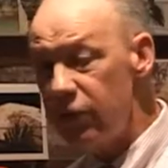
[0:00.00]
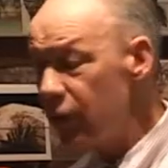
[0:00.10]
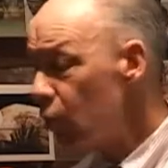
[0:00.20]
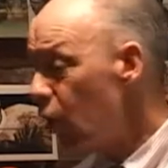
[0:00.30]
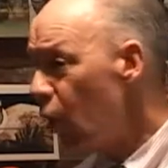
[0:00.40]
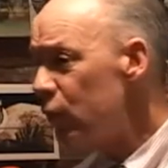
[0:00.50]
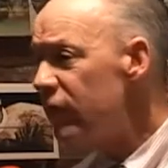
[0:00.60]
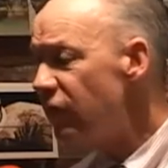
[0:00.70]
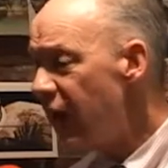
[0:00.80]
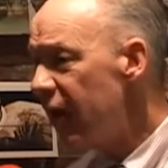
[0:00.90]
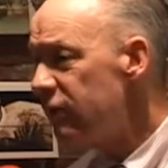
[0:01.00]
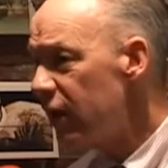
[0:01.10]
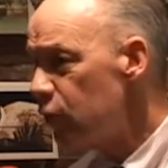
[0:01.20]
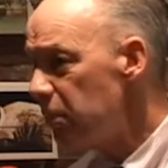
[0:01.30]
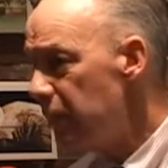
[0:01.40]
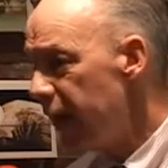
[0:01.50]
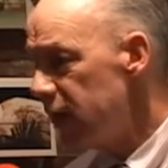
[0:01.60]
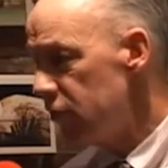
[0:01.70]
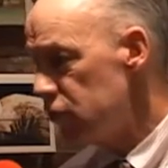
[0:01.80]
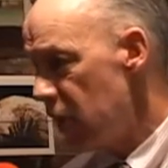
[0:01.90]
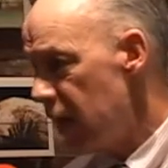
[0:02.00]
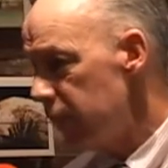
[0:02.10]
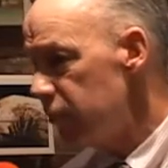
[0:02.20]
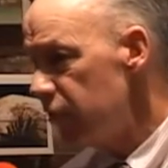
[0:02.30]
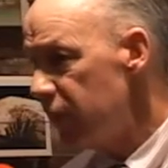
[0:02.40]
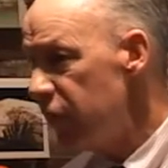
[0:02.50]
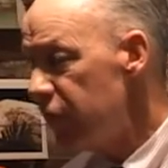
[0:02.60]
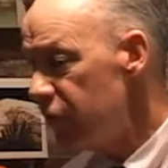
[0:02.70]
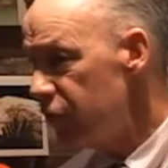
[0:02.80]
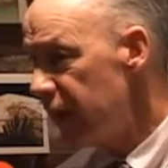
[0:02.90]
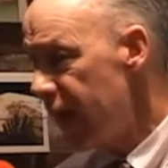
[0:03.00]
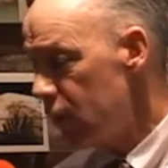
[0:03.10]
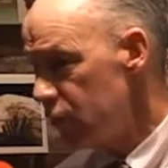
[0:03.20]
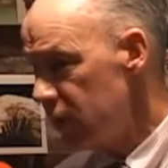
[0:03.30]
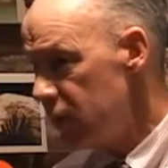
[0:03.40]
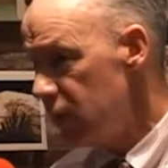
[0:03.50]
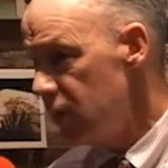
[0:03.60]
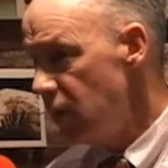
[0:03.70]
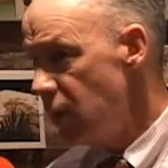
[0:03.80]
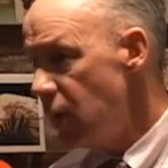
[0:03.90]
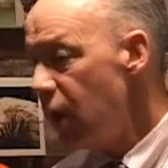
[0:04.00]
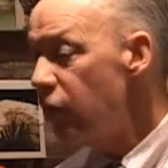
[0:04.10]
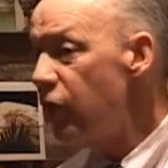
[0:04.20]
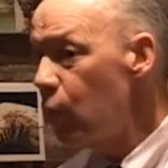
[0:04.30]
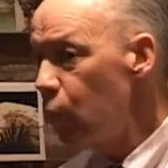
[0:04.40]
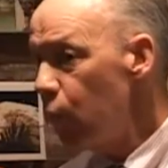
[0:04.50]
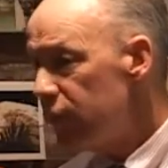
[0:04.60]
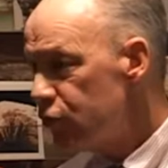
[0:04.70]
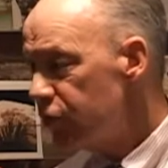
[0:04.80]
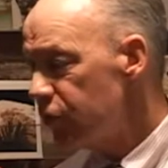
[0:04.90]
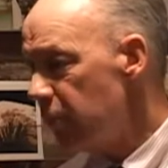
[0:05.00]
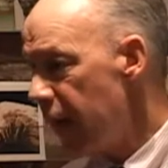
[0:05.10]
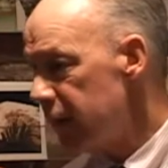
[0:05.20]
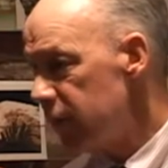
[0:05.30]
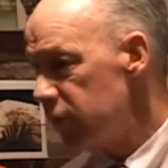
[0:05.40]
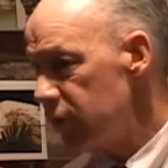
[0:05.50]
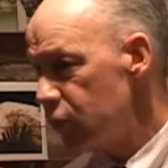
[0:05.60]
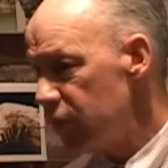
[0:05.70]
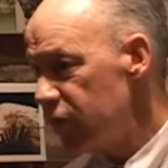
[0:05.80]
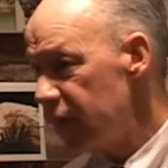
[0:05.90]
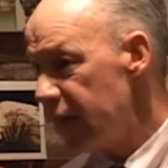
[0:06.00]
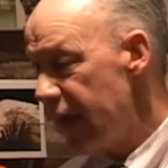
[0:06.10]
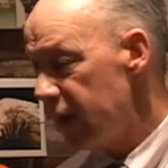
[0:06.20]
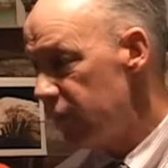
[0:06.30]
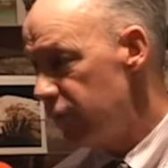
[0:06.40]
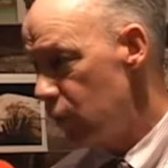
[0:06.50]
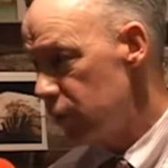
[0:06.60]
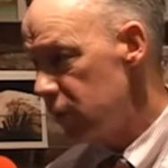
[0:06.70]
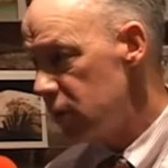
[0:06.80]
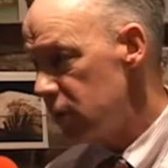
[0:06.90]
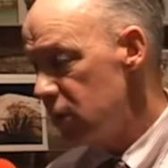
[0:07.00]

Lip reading: that there were only 500 mining jobs in this county, the richest mining districts in California.